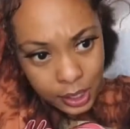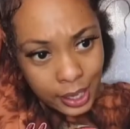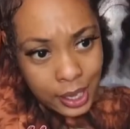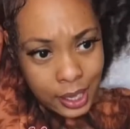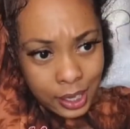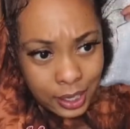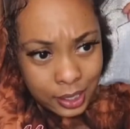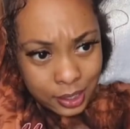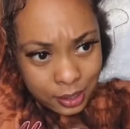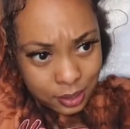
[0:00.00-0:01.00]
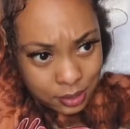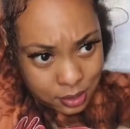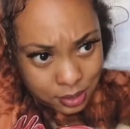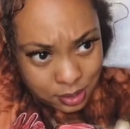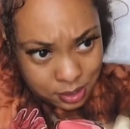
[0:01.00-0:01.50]
And
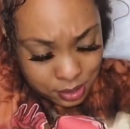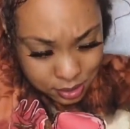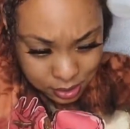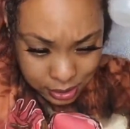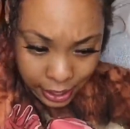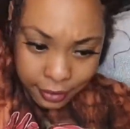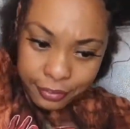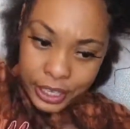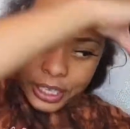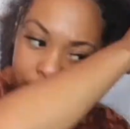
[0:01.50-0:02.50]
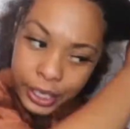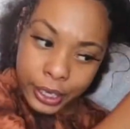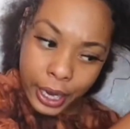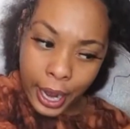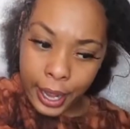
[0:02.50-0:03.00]
every
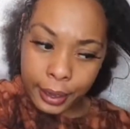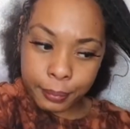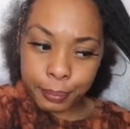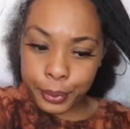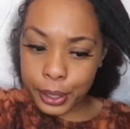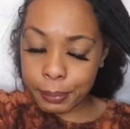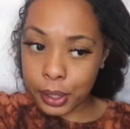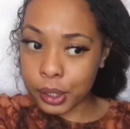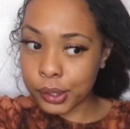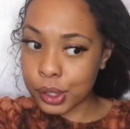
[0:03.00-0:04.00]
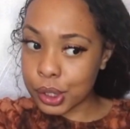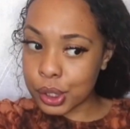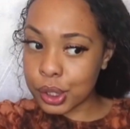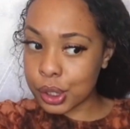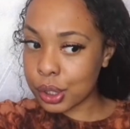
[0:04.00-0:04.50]
year I pretty
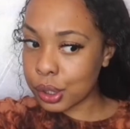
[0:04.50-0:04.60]
much